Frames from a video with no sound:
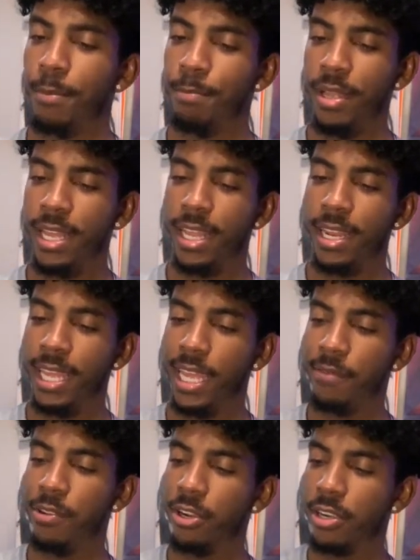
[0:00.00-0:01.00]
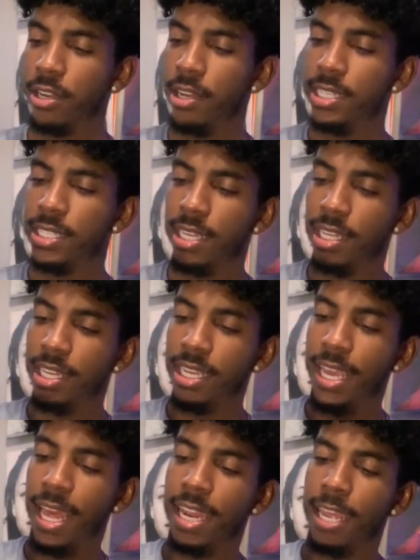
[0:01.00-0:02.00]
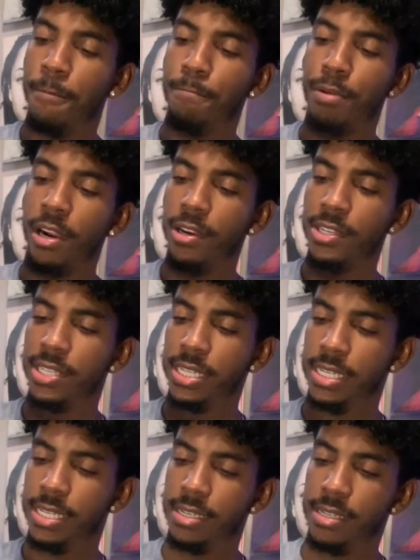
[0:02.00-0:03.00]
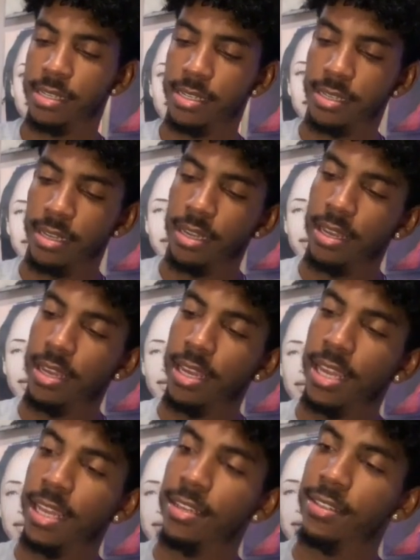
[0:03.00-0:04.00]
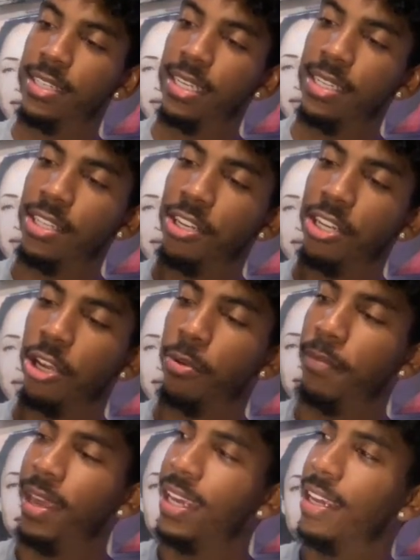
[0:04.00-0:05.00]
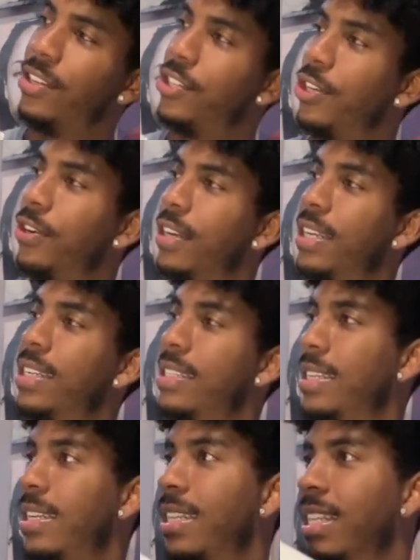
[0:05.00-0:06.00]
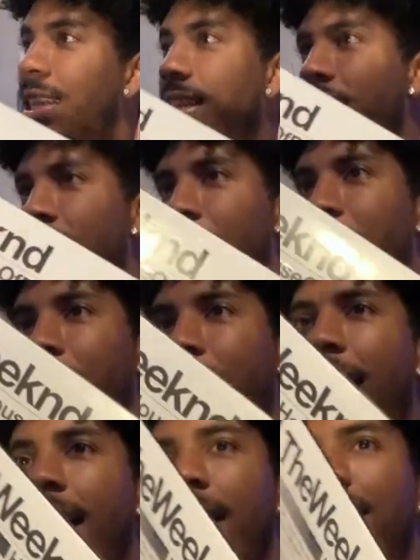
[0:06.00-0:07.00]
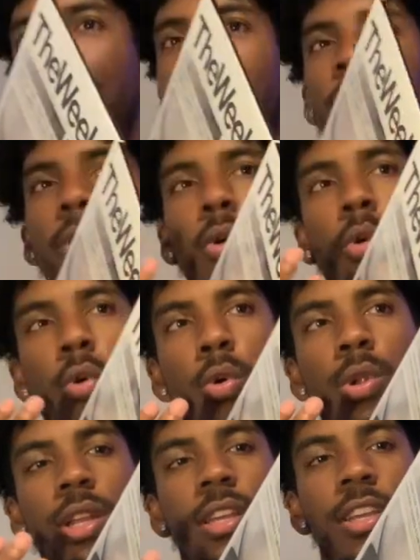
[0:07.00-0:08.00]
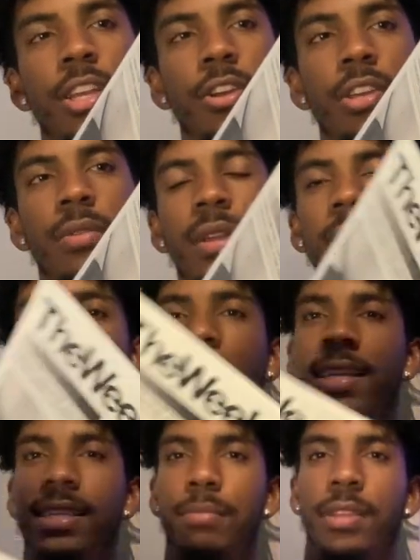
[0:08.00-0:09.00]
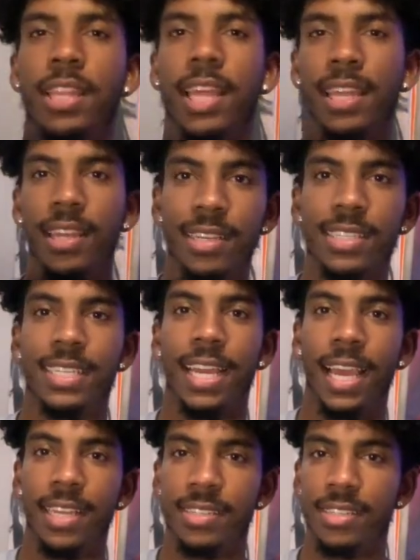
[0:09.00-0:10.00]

But if you're going to look at it in person, just, you know, making sure it doesn't look bad, look old. You know, you want to buy something that looks nice.